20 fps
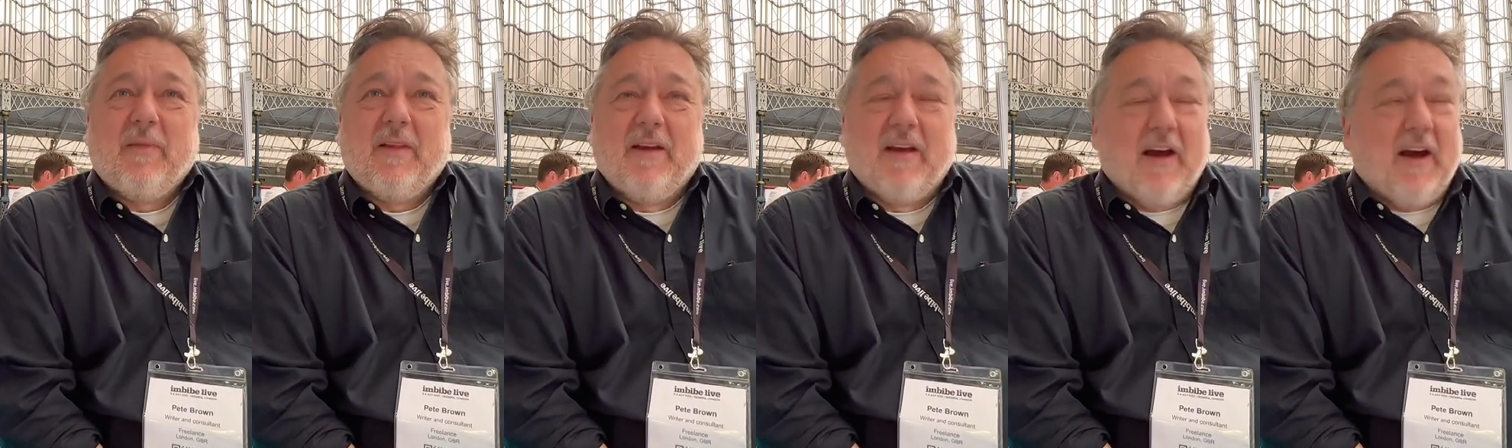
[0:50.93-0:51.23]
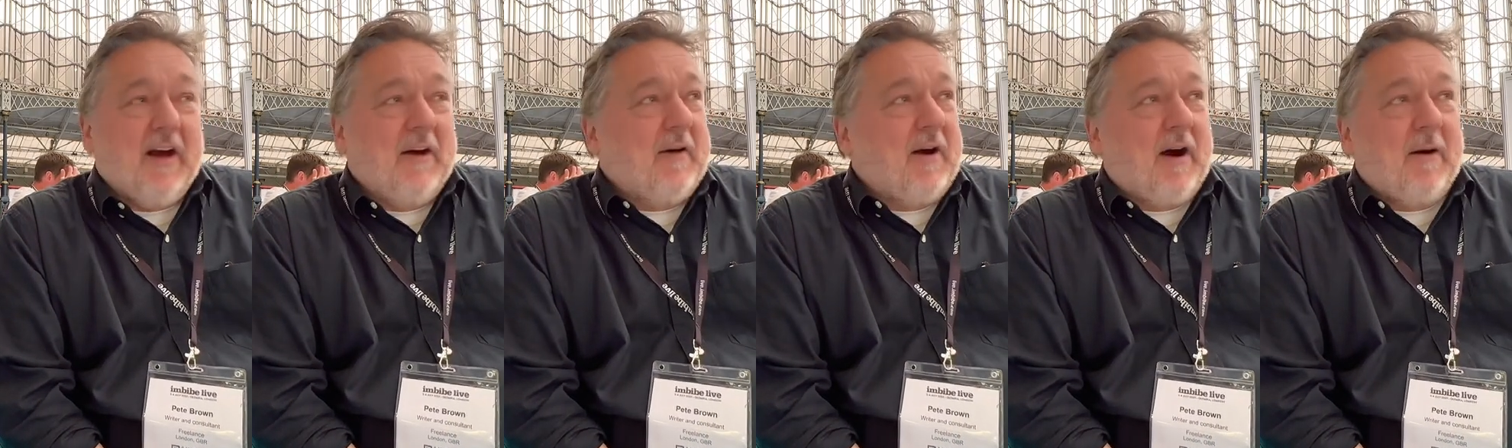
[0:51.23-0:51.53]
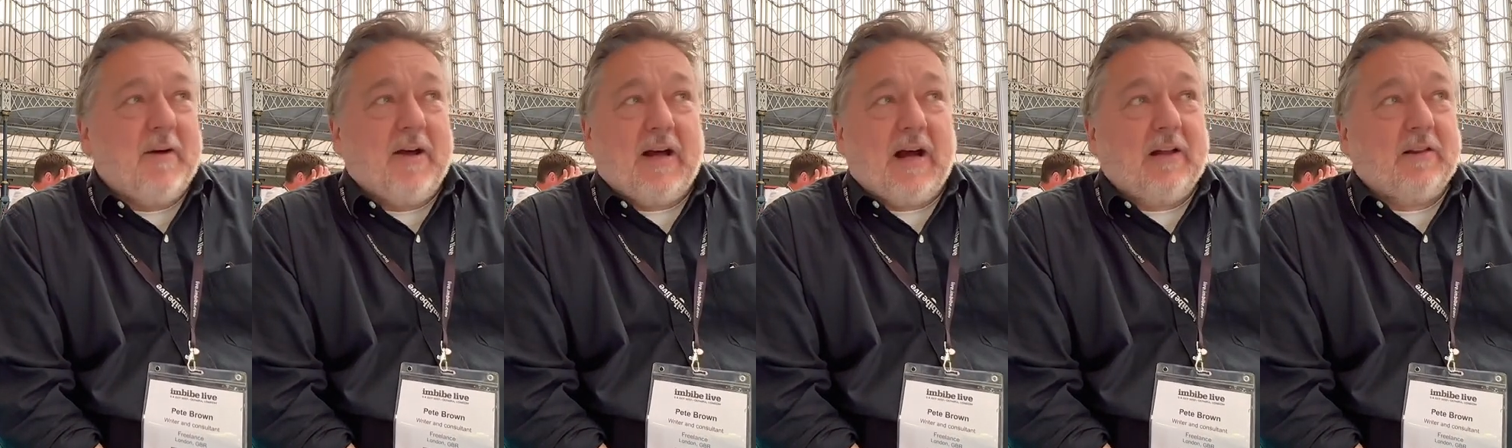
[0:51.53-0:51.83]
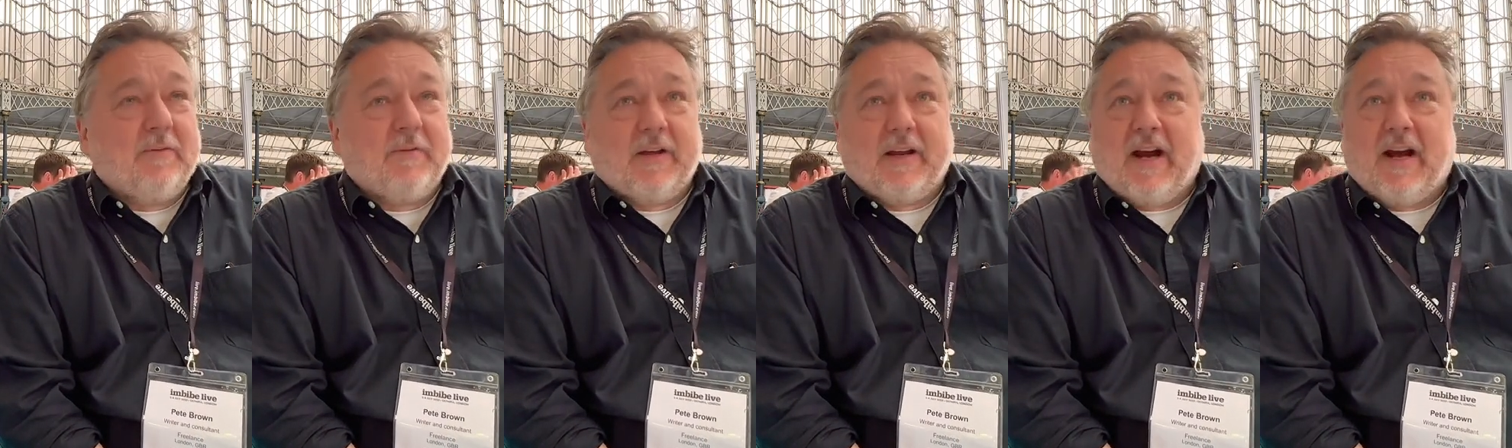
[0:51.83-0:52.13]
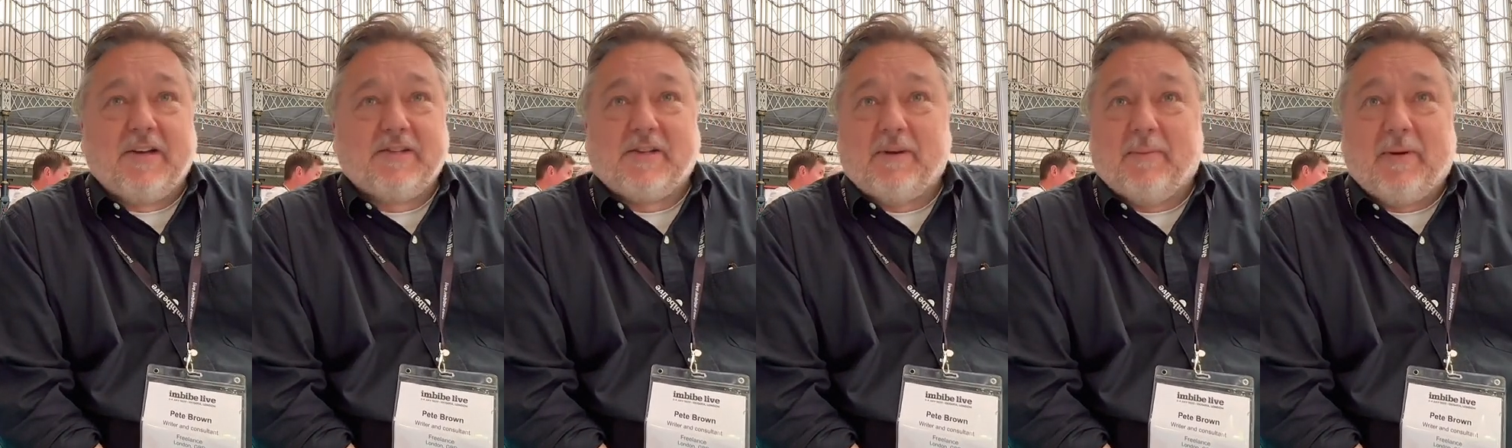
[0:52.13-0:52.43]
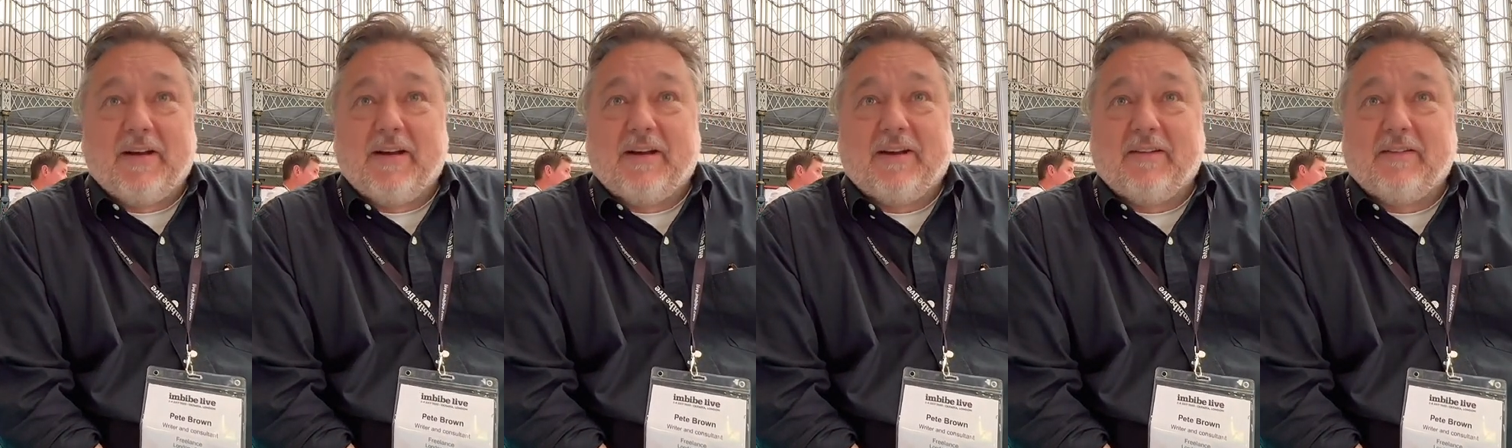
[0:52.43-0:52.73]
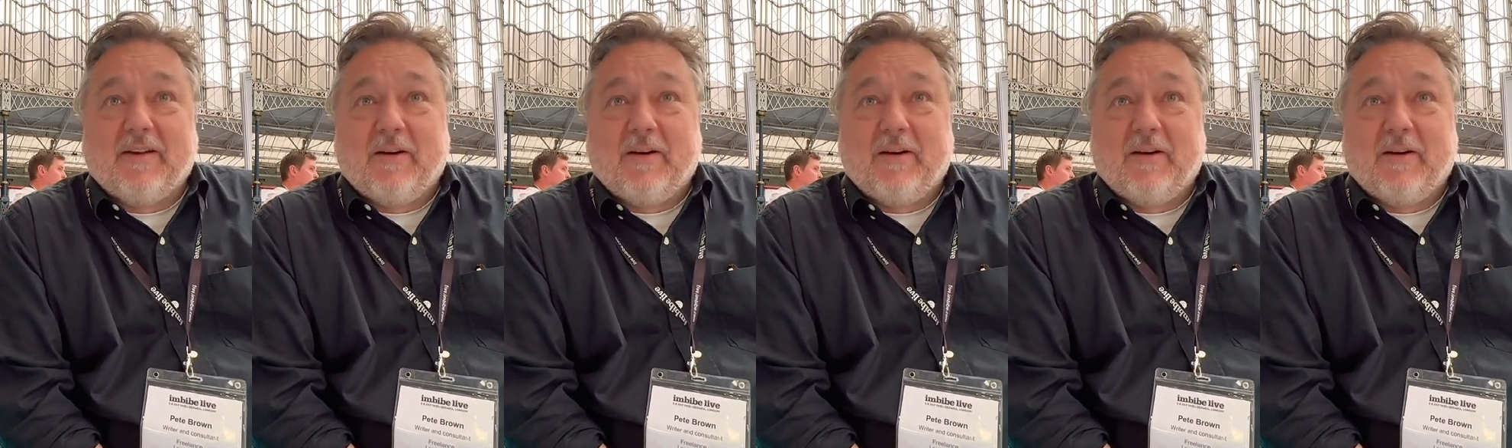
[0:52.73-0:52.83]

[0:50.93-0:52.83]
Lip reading: I love the guys at Beak.